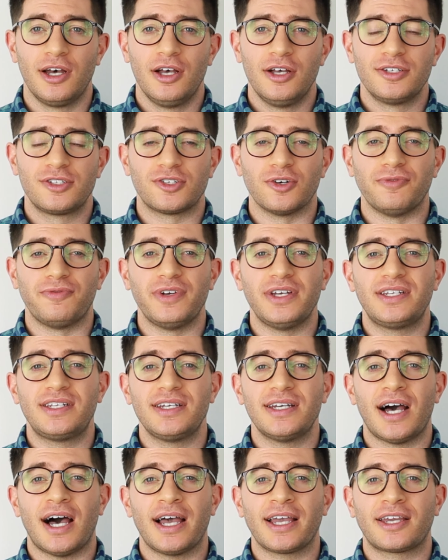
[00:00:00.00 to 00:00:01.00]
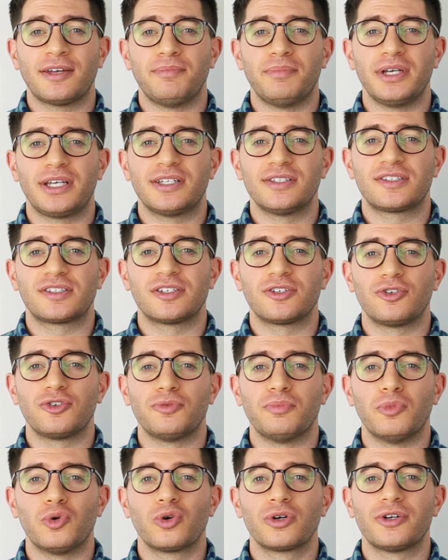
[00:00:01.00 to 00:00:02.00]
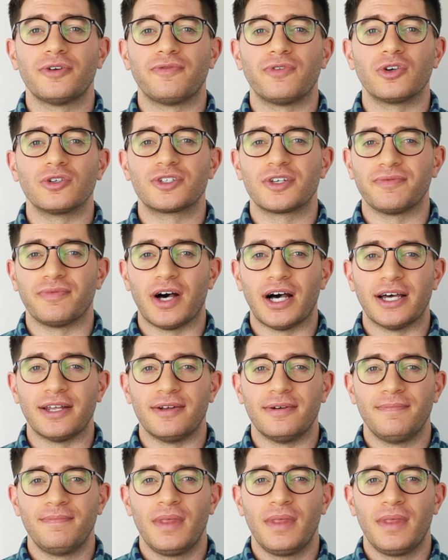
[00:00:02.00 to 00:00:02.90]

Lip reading: so VTI can be considered more diversified.